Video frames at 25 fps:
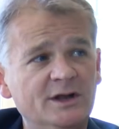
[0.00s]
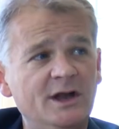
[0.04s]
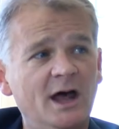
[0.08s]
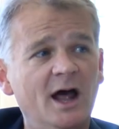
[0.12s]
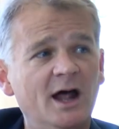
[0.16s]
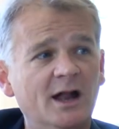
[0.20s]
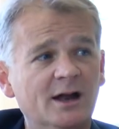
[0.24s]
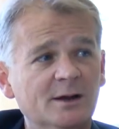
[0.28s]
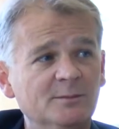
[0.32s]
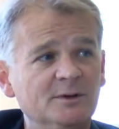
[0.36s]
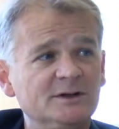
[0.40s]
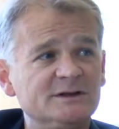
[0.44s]

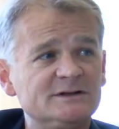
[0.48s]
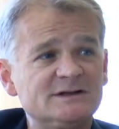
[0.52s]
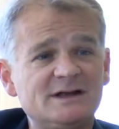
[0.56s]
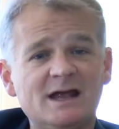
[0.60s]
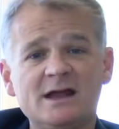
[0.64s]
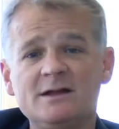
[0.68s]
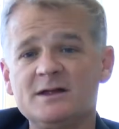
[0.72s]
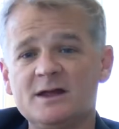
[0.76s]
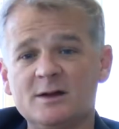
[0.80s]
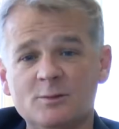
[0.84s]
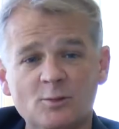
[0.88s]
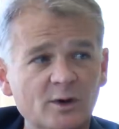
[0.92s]
autonomous,
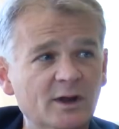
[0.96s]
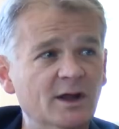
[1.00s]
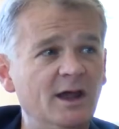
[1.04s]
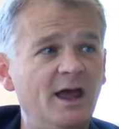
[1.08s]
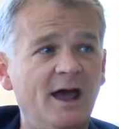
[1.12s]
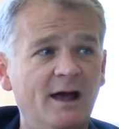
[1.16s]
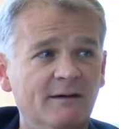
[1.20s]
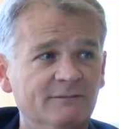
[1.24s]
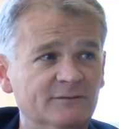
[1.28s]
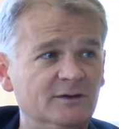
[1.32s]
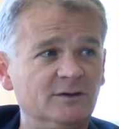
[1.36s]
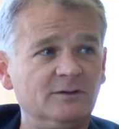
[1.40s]
and then we
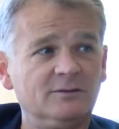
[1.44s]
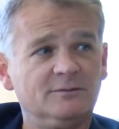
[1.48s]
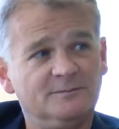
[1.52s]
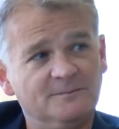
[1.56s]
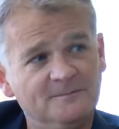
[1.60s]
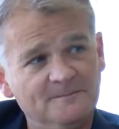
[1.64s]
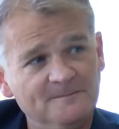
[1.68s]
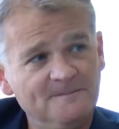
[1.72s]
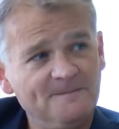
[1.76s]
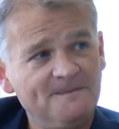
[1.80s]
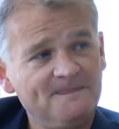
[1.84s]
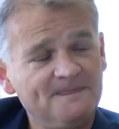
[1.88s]
have to,
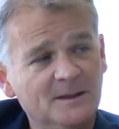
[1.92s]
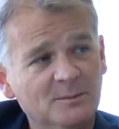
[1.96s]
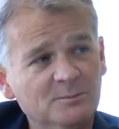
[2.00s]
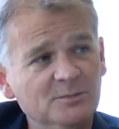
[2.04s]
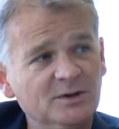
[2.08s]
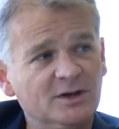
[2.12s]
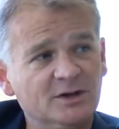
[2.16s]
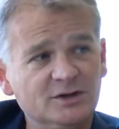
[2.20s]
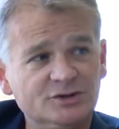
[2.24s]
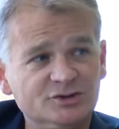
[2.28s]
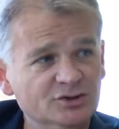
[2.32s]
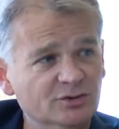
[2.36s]

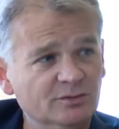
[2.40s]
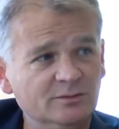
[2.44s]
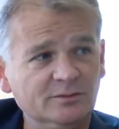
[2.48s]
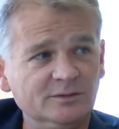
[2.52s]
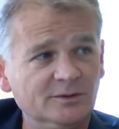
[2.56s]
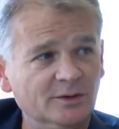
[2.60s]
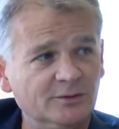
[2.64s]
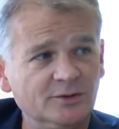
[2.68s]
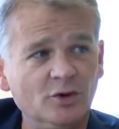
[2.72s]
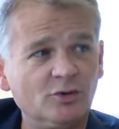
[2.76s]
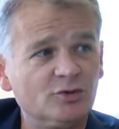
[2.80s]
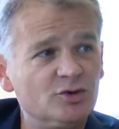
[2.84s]
because you
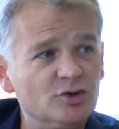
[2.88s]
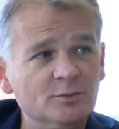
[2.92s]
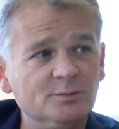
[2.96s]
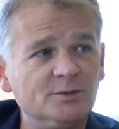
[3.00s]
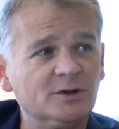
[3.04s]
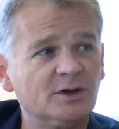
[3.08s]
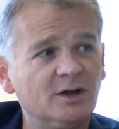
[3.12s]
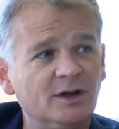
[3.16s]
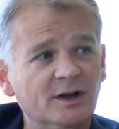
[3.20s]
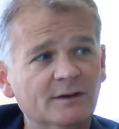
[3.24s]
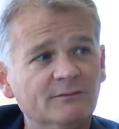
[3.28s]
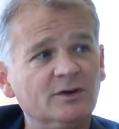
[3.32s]
no
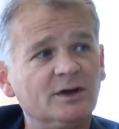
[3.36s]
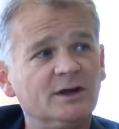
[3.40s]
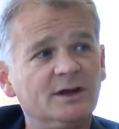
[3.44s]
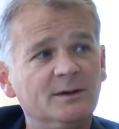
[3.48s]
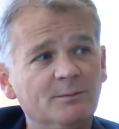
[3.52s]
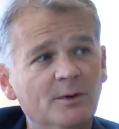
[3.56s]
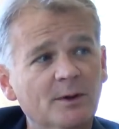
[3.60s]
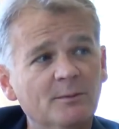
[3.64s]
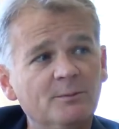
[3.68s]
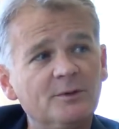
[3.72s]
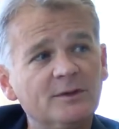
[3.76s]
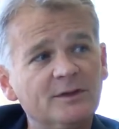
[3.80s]
human could ever
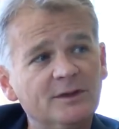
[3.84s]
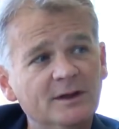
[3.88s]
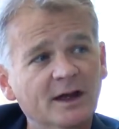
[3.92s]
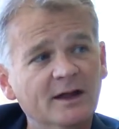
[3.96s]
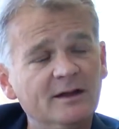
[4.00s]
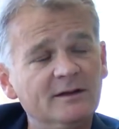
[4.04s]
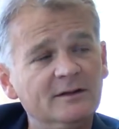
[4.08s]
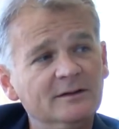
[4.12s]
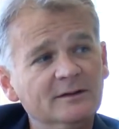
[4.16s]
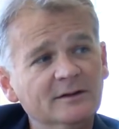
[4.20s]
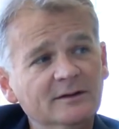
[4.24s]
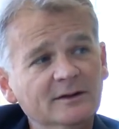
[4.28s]
keep up with
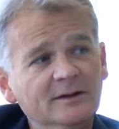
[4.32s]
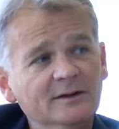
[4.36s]
that.